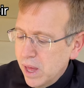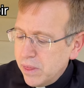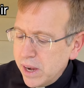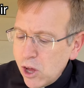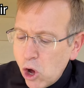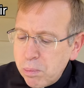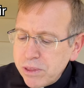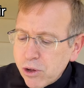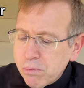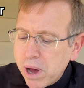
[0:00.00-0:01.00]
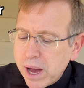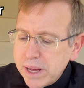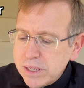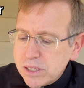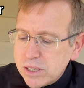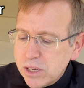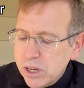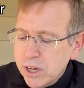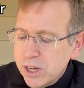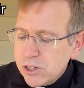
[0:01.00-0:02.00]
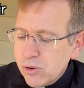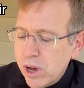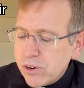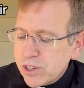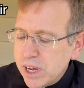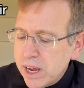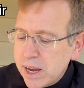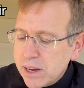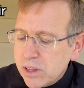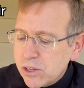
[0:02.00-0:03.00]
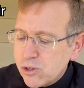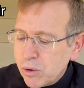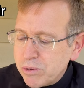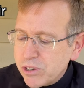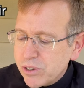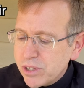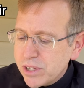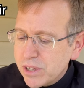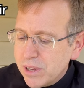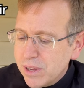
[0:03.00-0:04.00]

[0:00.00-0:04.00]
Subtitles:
Then he opened their minds to understand the scriptures.